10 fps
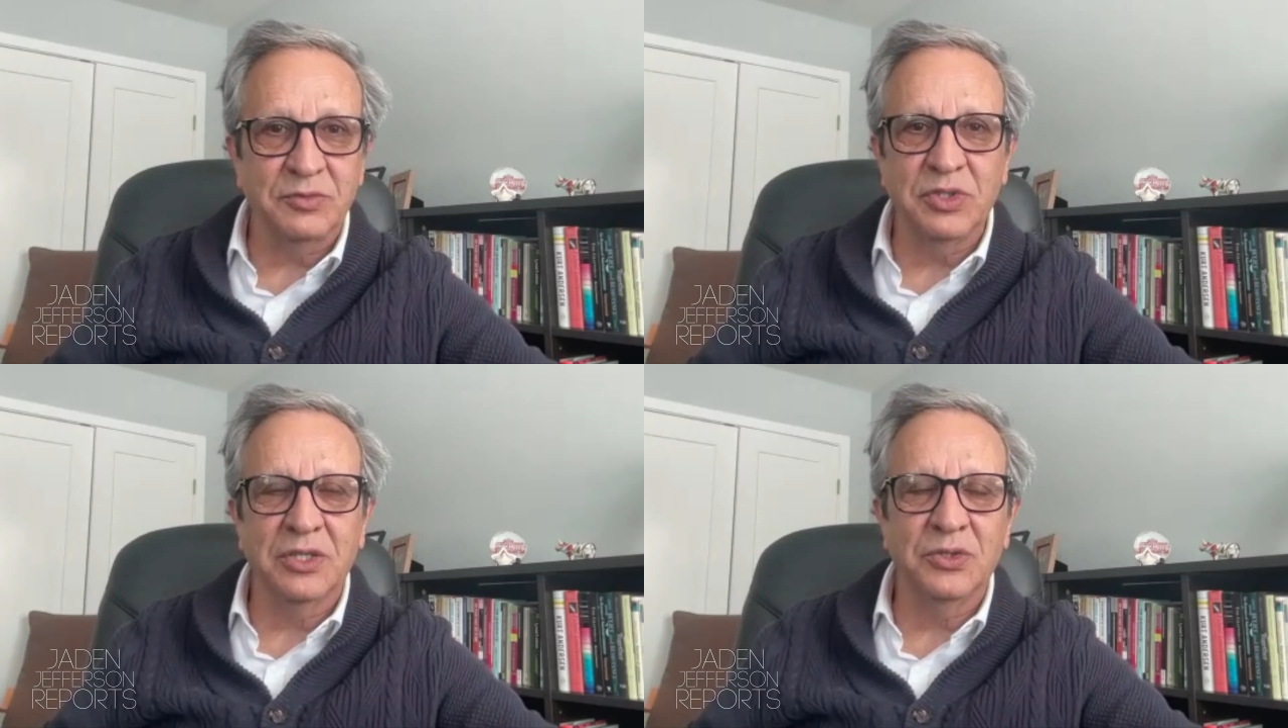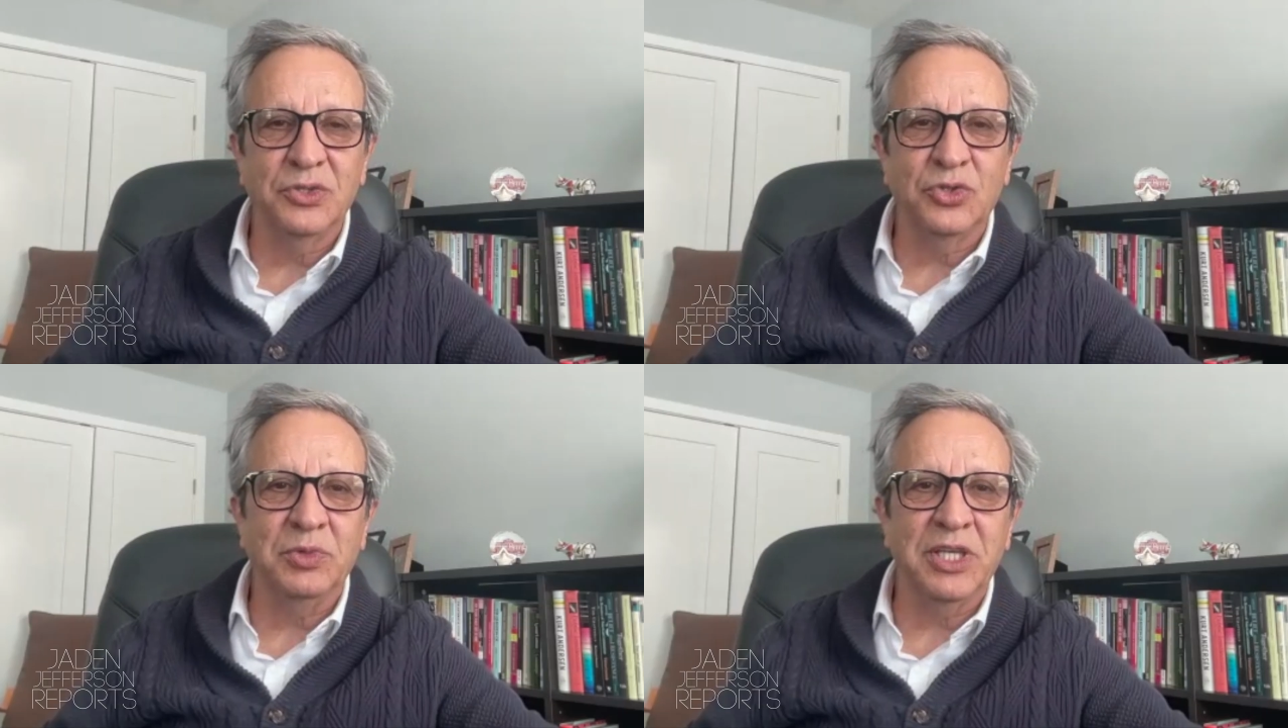We are
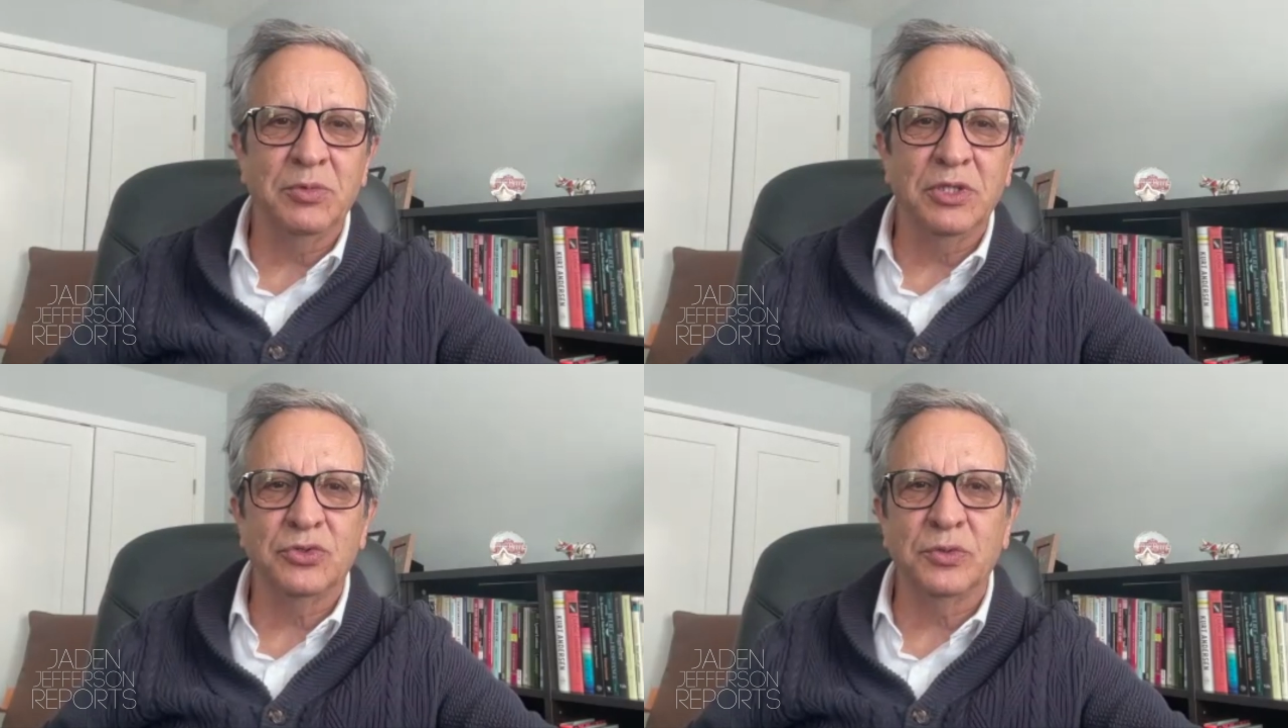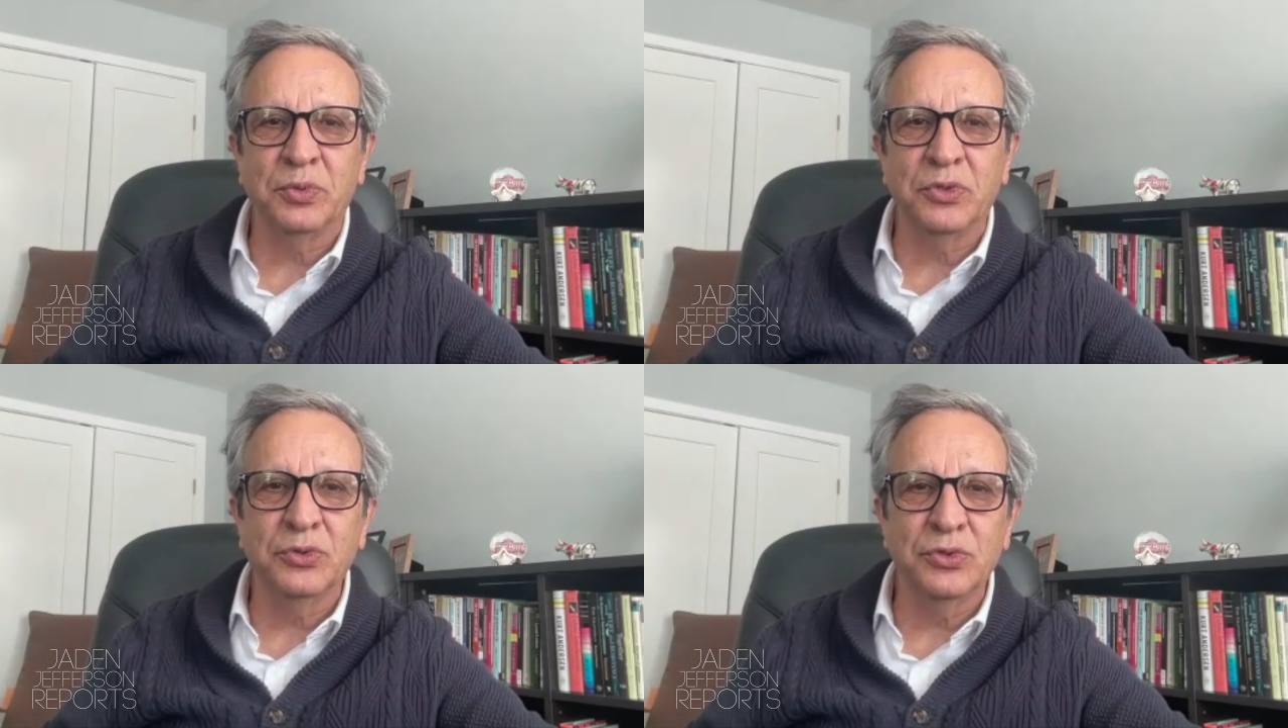going to be able to
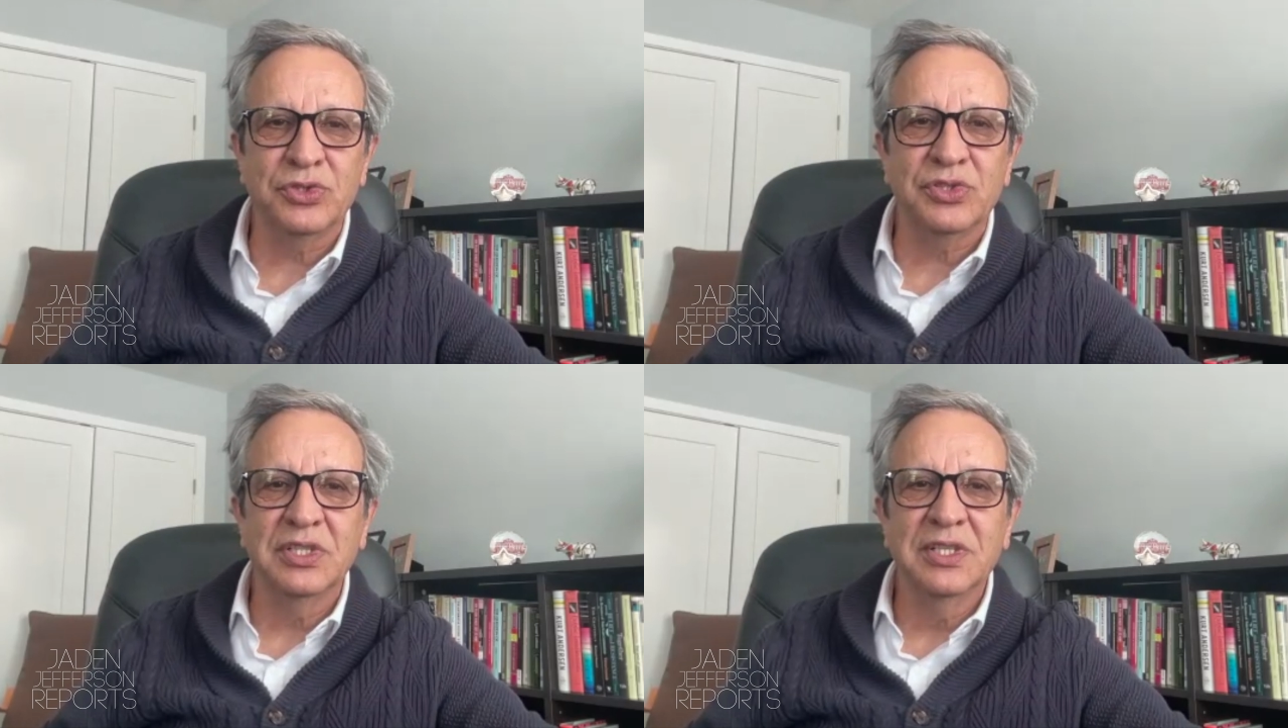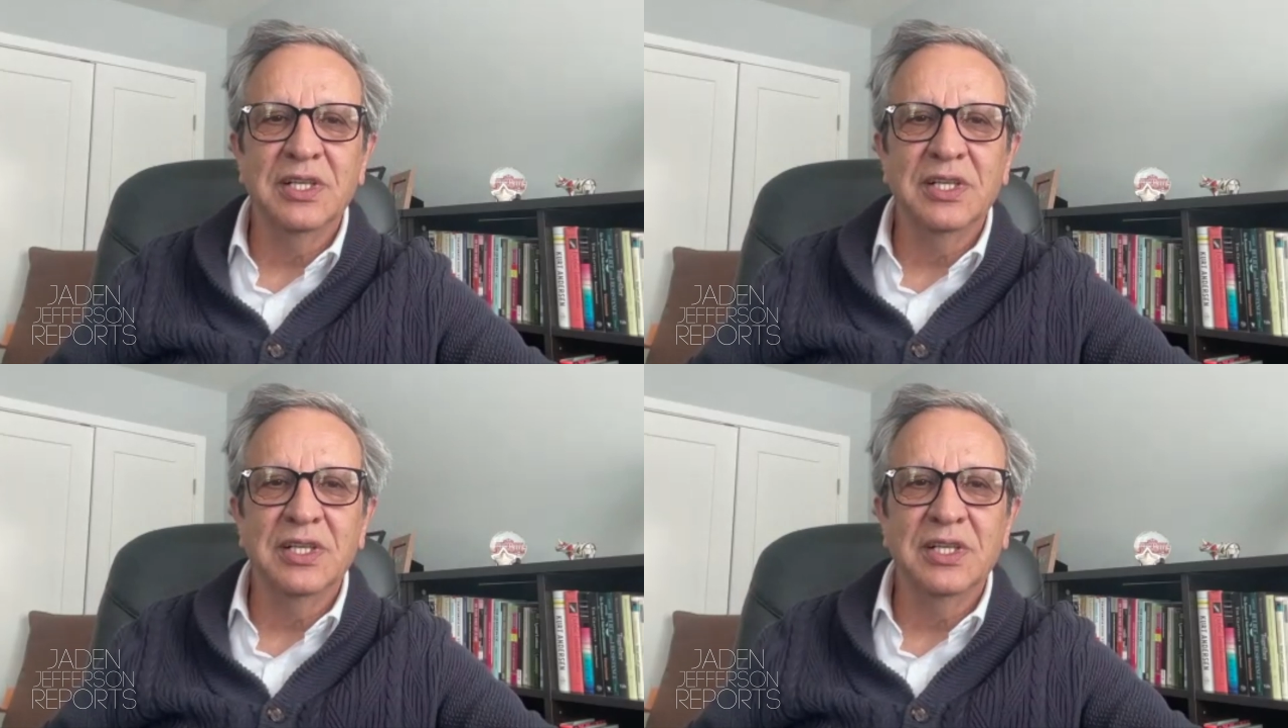produce